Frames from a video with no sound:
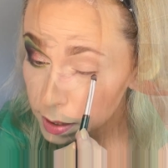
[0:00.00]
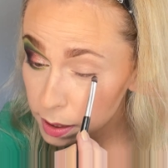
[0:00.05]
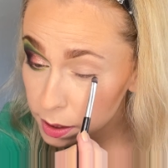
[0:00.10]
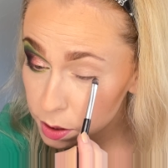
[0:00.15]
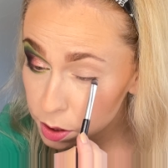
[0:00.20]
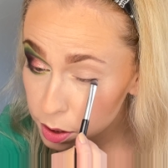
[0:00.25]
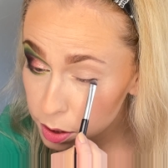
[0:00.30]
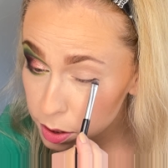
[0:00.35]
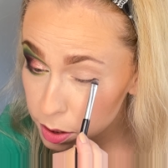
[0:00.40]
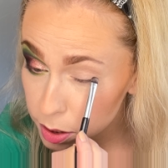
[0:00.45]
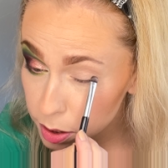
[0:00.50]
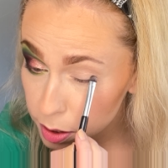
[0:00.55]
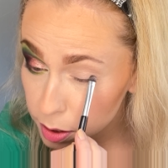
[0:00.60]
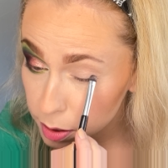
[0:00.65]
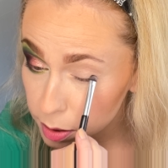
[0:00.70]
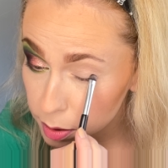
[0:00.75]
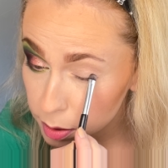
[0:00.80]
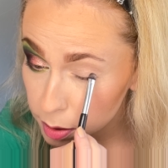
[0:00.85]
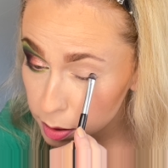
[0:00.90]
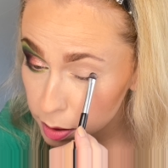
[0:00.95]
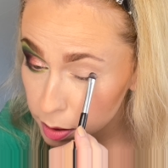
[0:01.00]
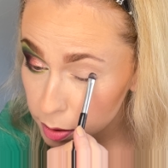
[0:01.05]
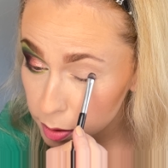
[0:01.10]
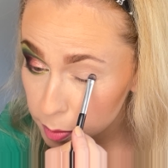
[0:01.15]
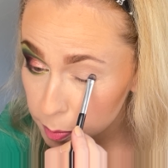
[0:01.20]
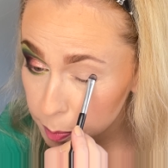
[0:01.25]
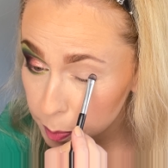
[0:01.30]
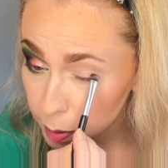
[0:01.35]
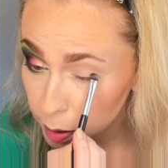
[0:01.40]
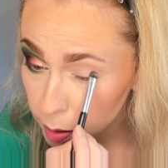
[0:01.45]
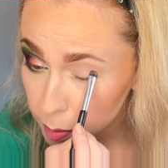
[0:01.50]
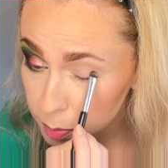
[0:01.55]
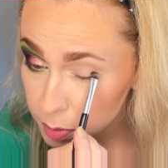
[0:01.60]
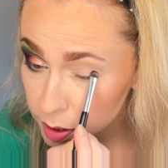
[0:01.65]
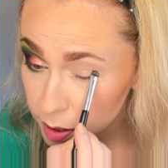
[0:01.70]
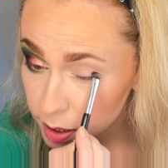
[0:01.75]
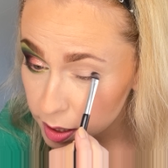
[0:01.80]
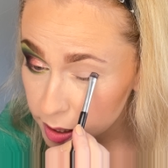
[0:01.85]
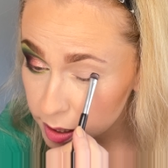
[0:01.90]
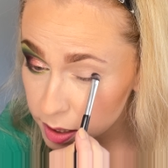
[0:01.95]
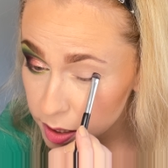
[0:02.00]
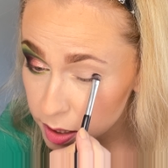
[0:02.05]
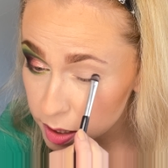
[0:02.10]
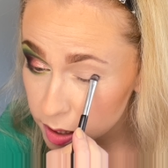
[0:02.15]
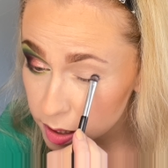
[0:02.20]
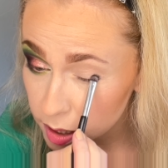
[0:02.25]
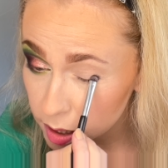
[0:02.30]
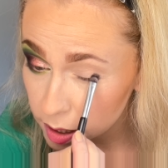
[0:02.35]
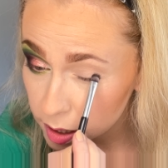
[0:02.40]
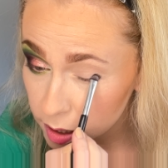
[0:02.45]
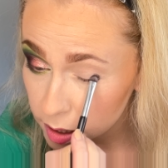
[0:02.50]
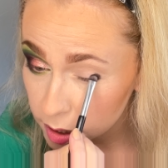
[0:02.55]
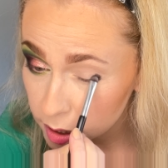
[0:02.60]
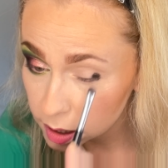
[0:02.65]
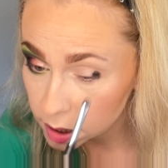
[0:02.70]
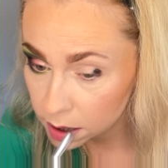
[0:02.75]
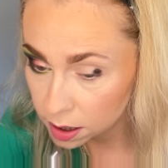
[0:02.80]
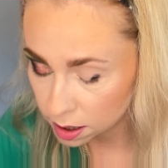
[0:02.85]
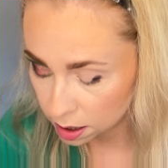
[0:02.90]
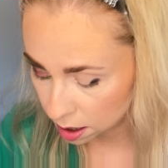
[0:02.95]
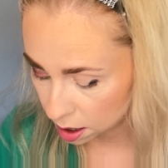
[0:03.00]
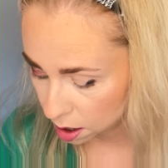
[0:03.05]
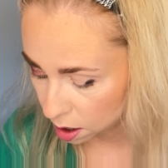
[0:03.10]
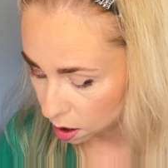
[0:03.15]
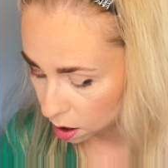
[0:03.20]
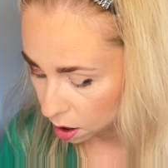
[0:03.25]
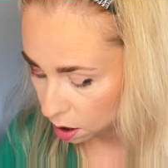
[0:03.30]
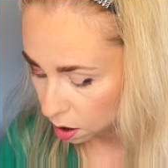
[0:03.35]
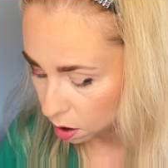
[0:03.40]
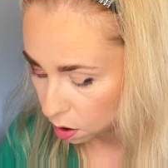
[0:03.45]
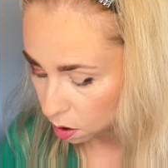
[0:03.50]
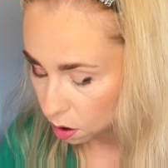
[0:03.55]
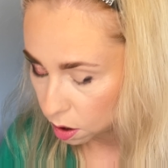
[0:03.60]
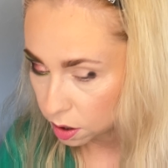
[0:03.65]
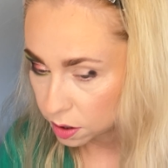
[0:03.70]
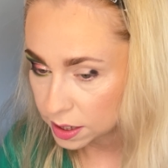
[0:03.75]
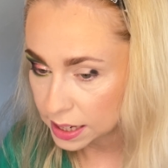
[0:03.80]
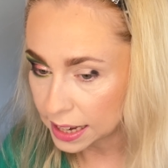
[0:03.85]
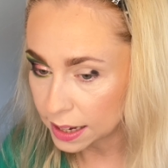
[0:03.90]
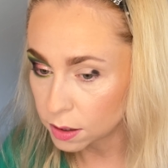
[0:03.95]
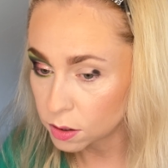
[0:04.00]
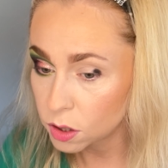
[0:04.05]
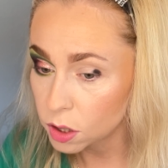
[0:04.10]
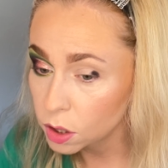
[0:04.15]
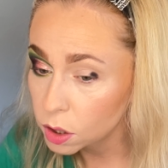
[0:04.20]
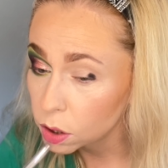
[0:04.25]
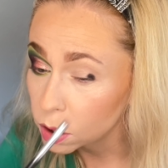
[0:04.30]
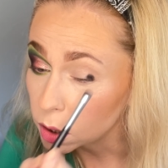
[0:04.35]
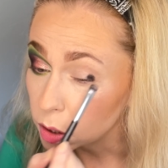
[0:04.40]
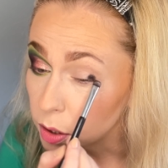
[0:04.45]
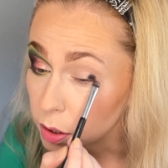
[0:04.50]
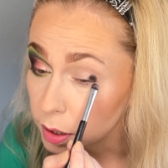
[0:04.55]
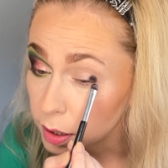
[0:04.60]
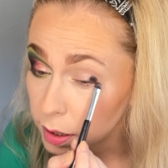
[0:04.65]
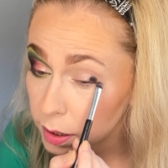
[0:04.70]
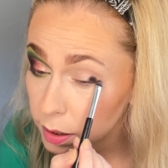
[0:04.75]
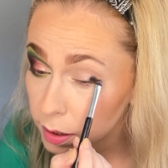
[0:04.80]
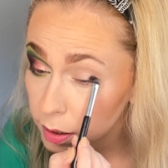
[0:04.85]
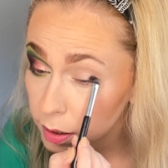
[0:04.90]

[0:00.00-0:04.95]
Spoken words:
I just popped this on the outer corner.